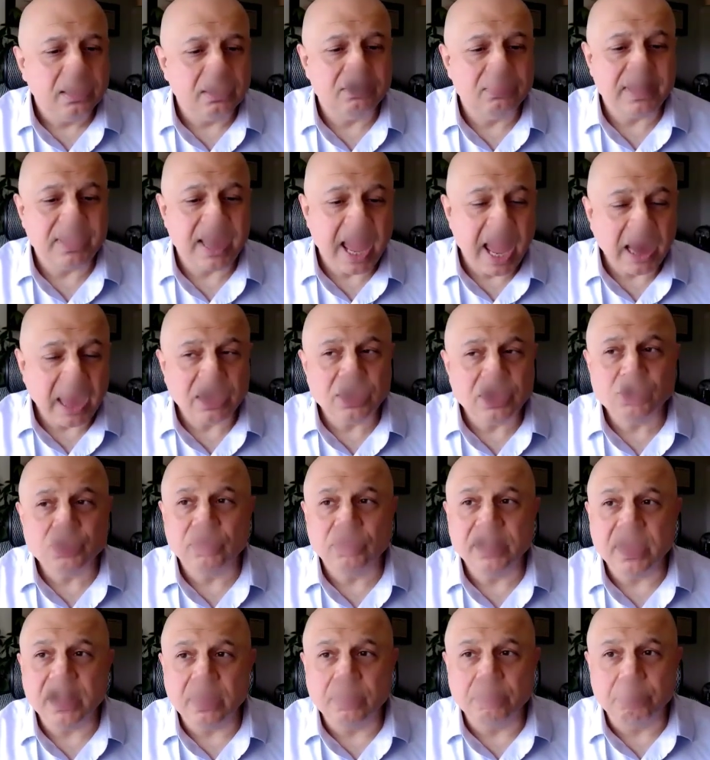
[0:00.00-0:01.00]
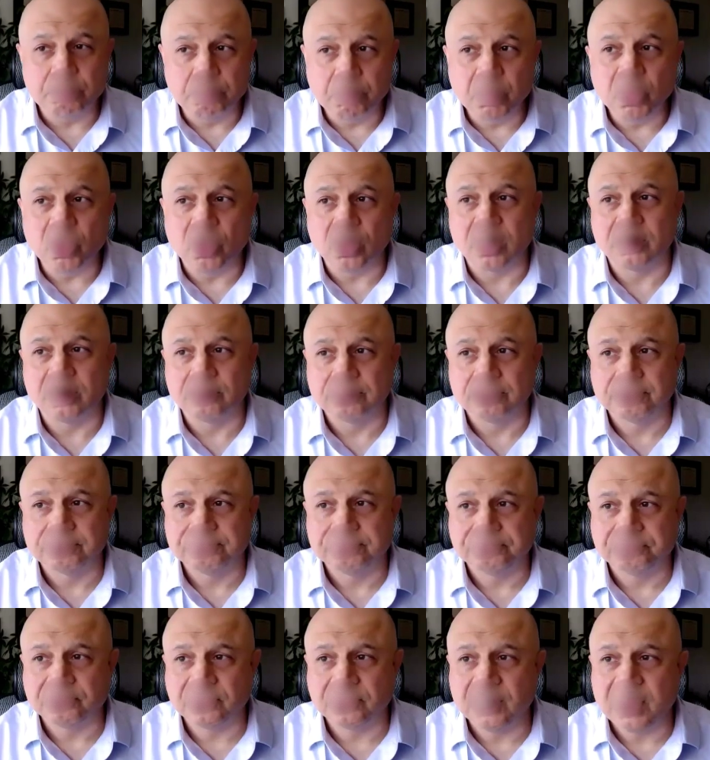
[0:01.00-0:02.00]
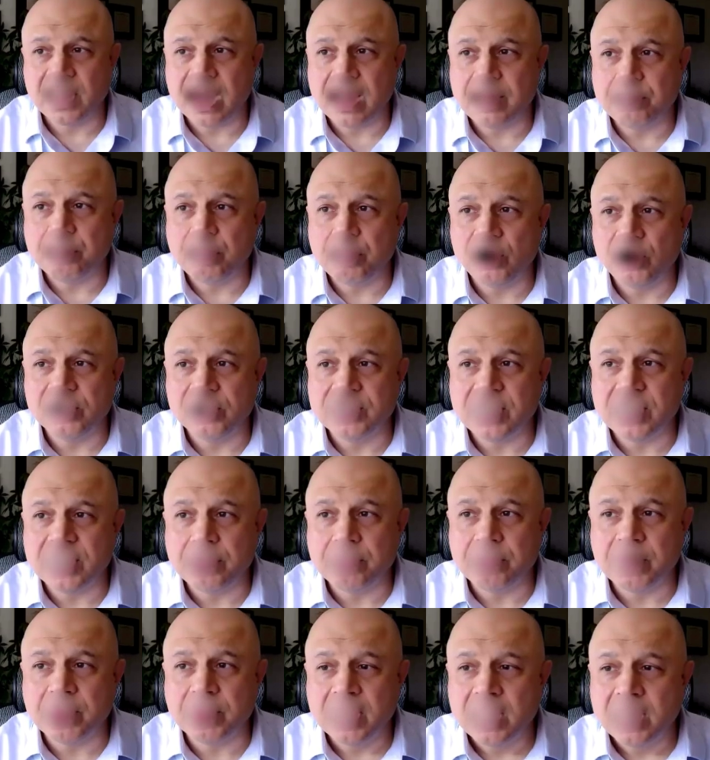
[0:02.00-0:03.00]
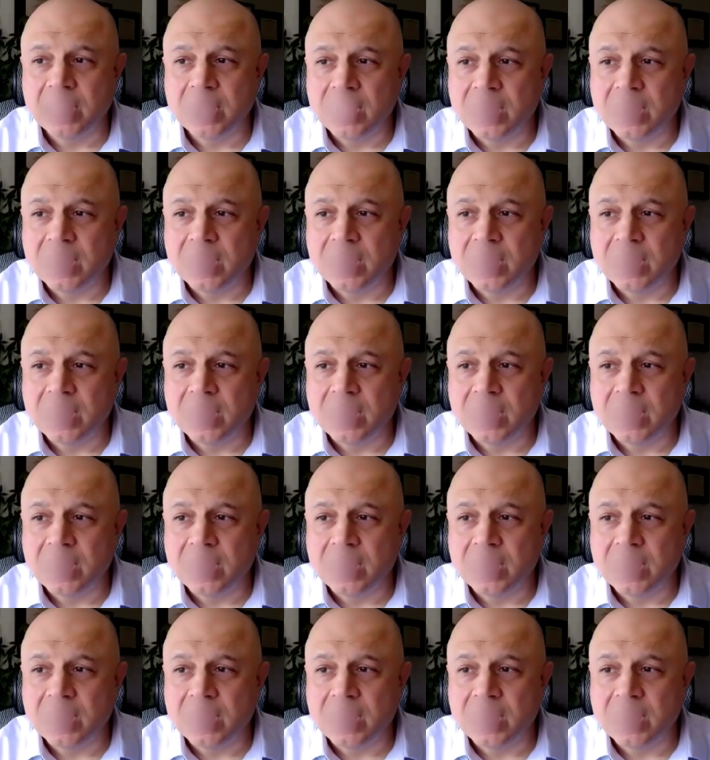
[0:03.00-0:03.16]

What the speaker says: there's actually a book that I pulled up